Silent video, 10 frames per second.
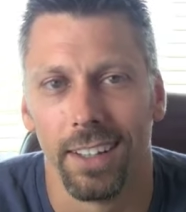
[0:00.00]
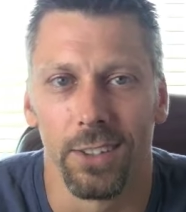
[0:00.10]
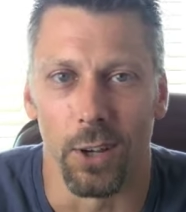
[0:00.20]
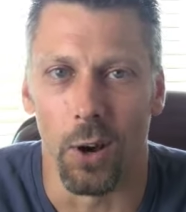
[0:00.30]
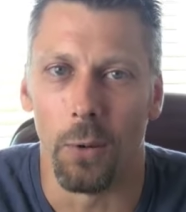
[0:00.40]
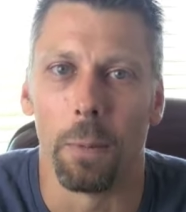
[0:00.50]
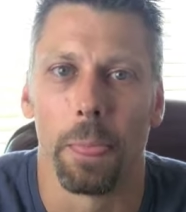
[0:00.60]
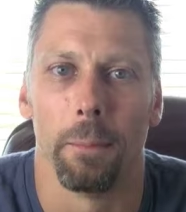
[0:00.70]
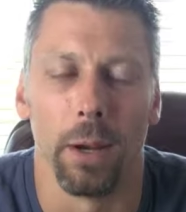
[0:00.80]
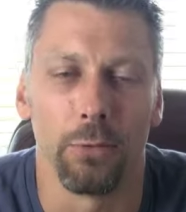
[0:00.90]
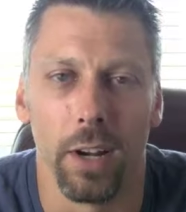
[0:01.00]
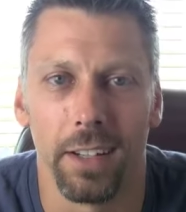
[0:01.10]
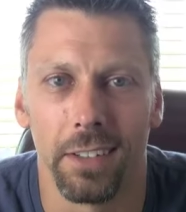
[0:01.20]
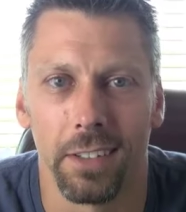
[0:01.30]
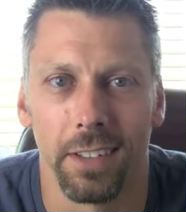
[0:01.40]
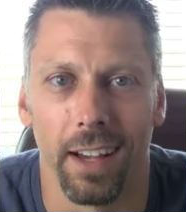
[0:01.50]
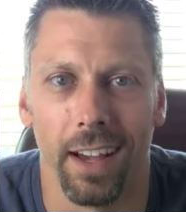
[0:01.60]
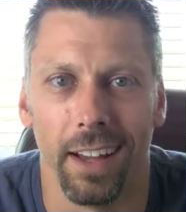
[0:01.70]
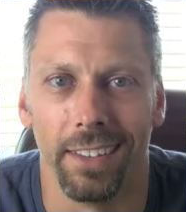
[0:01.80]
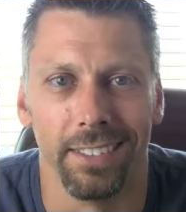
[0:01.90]
so my friends
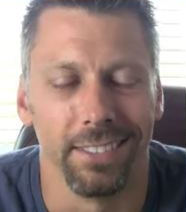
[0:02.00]
uh,